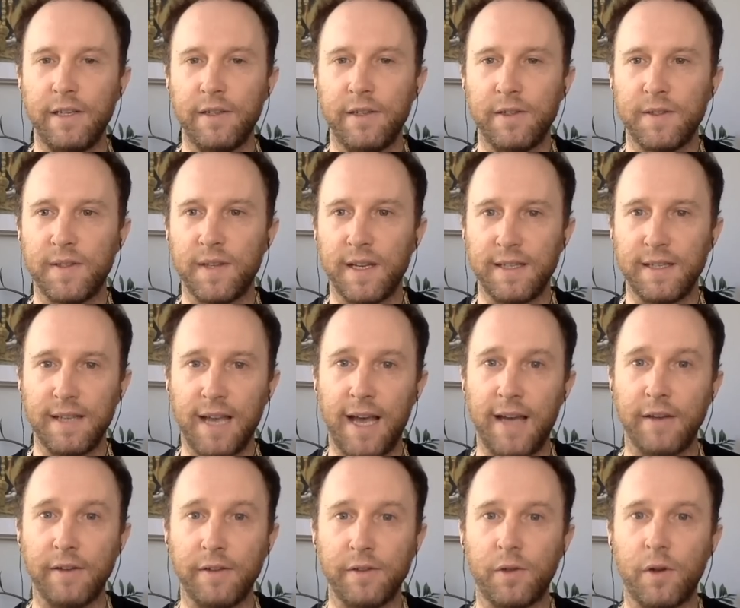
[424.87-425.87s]
leaders like
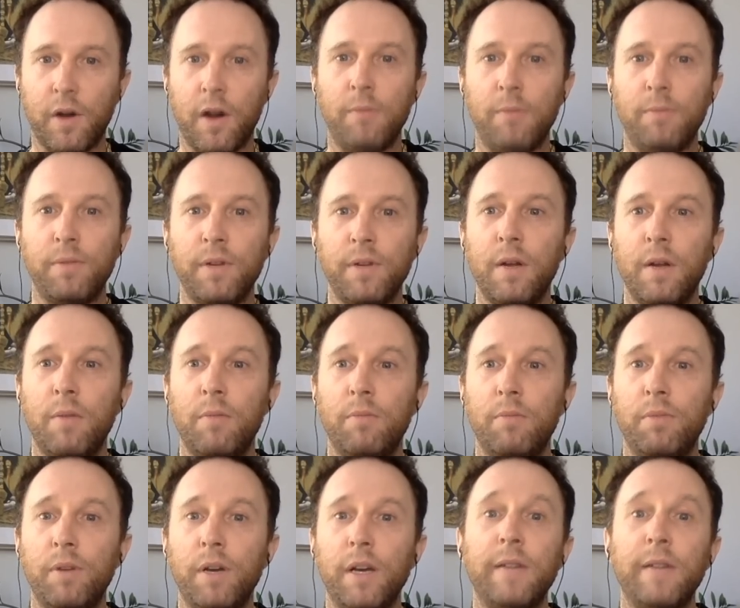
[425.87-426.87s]
Donald Trump,
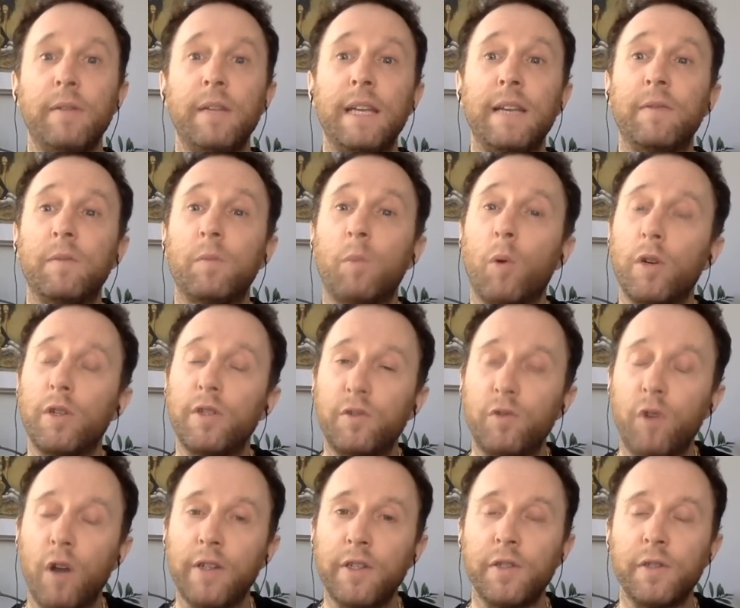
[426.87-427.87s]
but even more
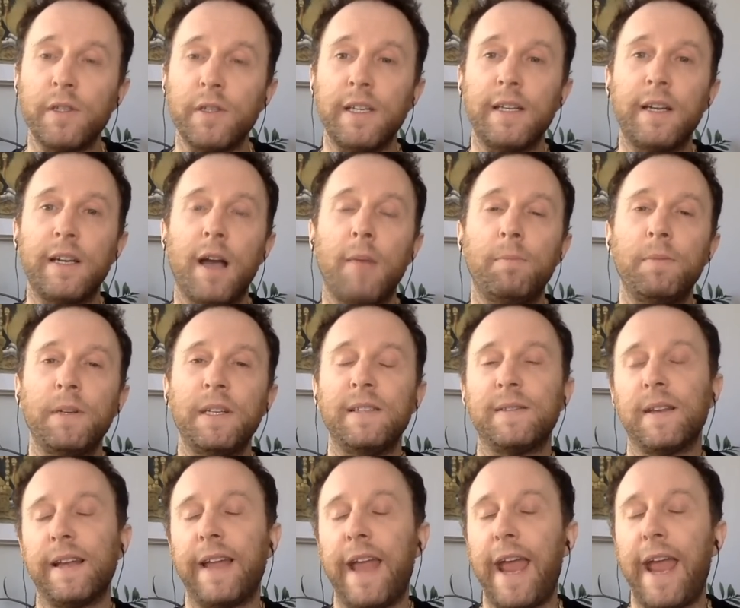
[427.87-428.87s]
structurally,
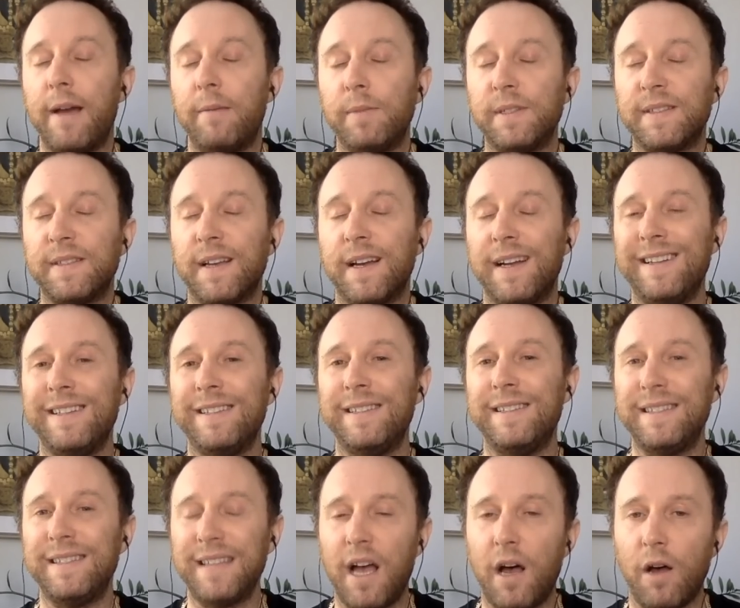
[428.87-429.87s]
companies like Amazon
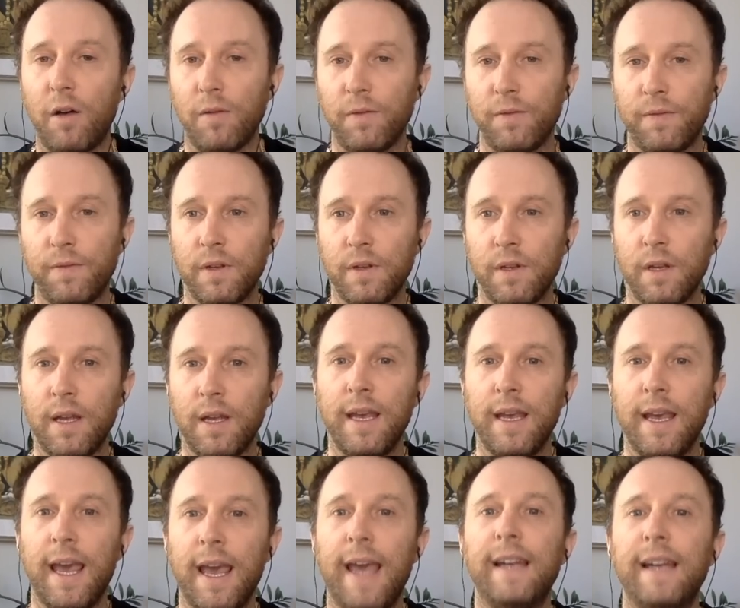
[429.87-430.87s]
itself.
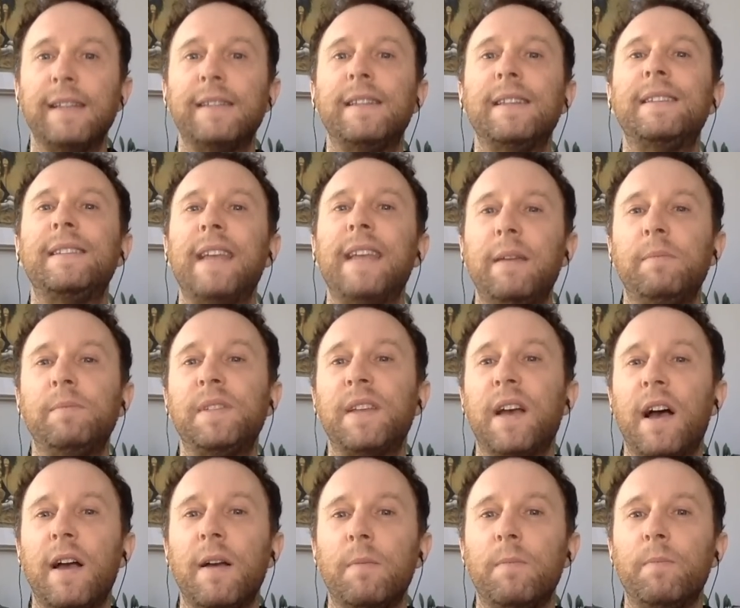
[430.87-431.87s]
And at the same
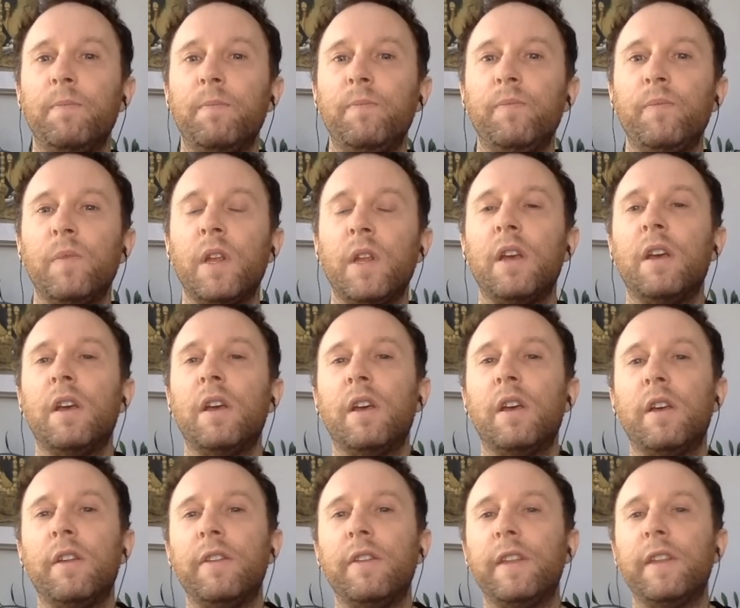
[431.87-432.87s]
time,
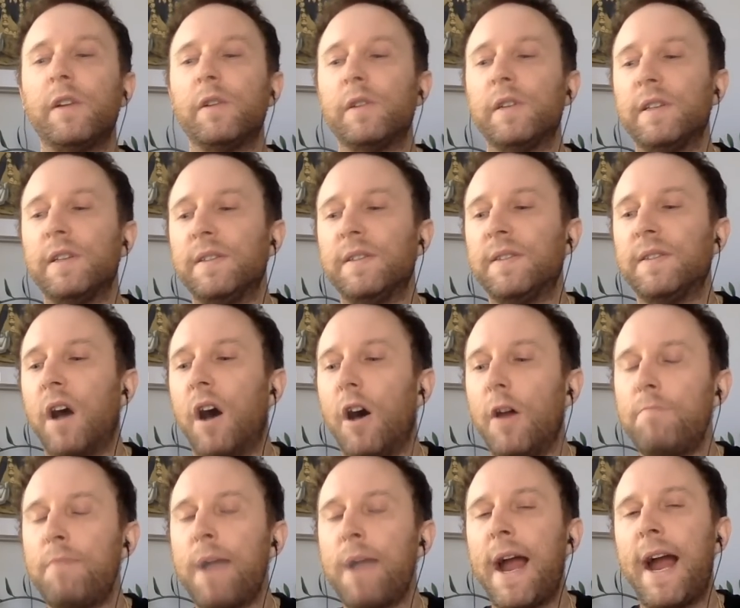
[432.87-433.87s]
there is
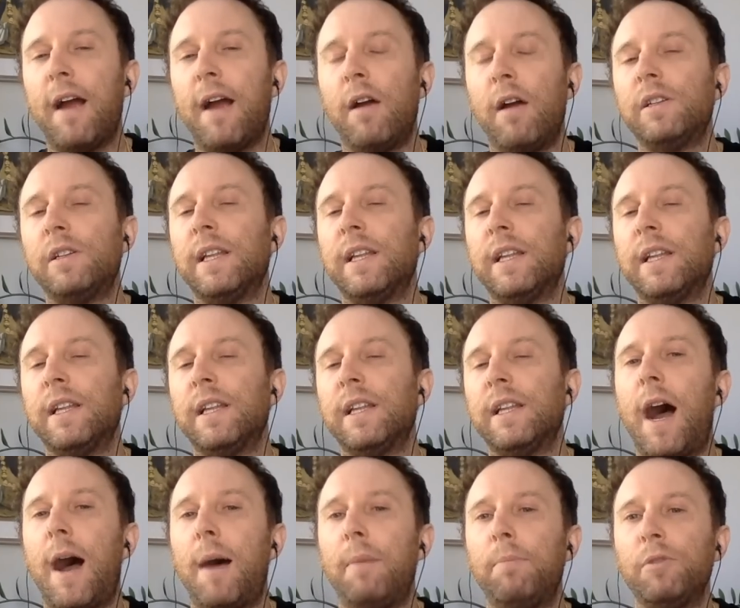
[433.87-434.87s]

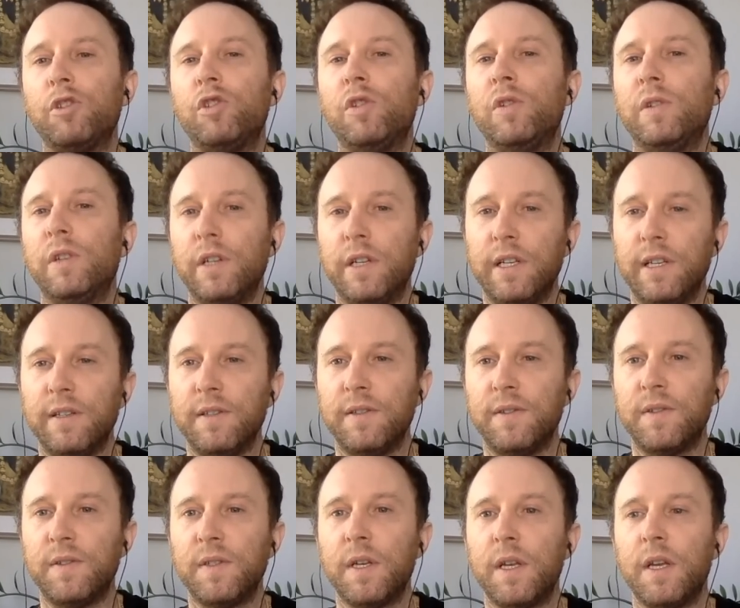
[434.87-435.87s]
unparalleled
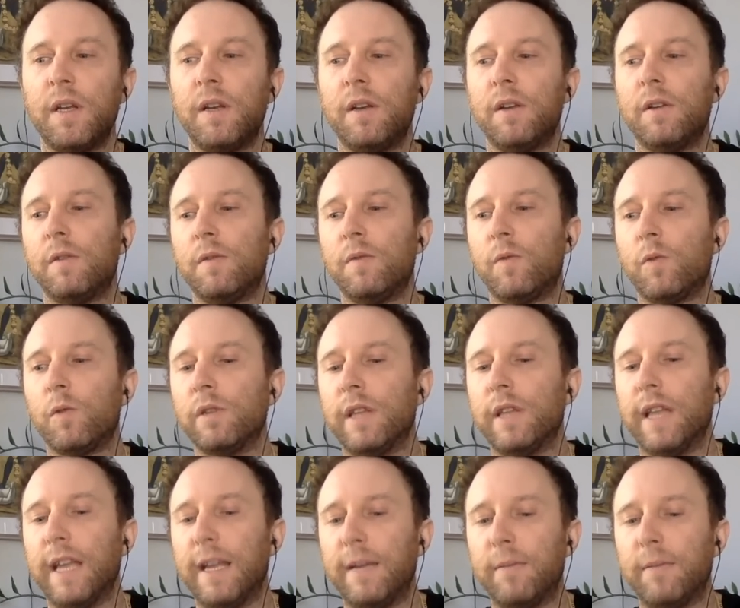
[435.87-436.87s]
opportunities for
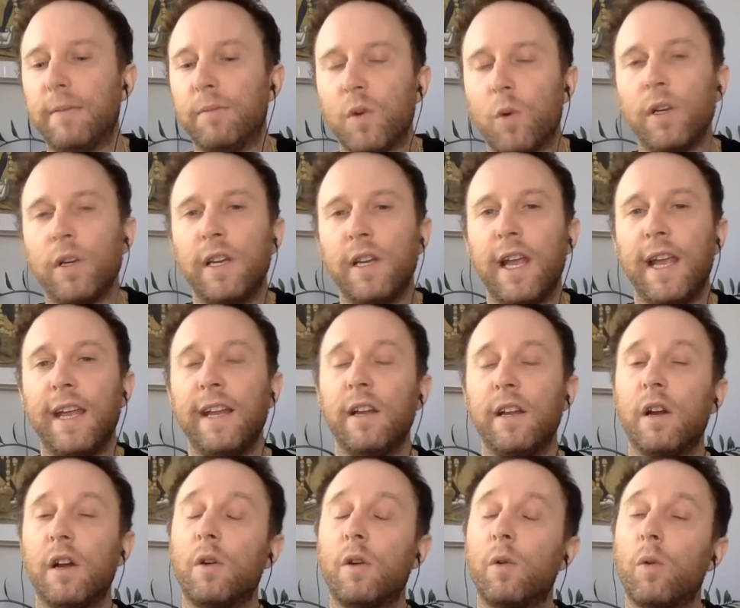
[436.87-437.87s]
labor to
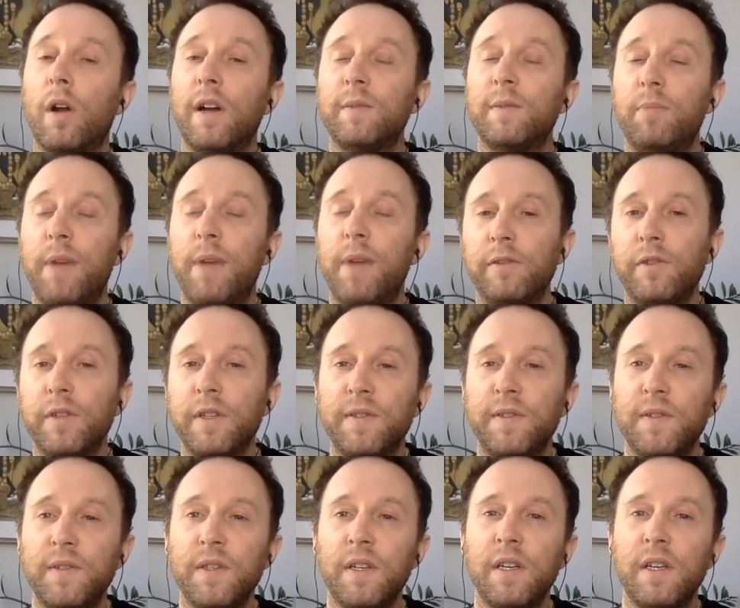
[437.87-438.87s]
coordinate across
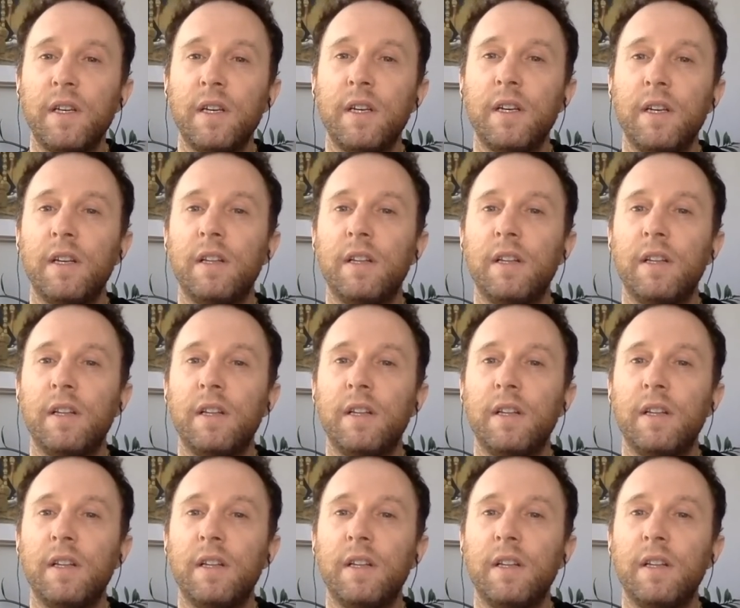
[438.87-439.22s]
boundaries,